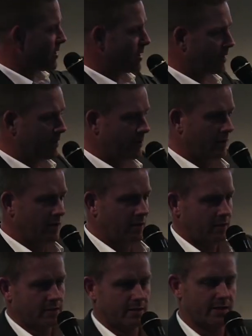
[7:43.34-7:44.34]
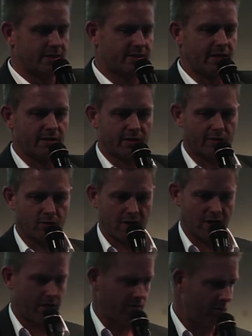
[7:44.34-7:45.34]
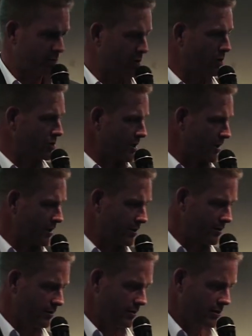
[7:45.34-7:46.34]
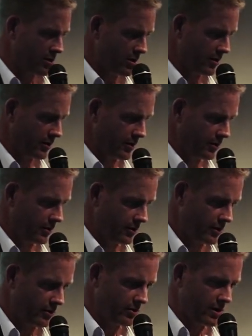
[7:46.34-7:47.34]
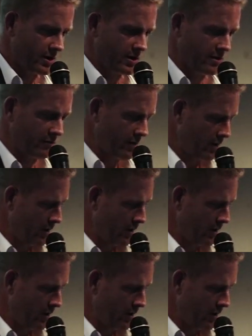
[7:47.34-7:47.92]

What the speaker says: that, let's say that you have a project at Klarna and you have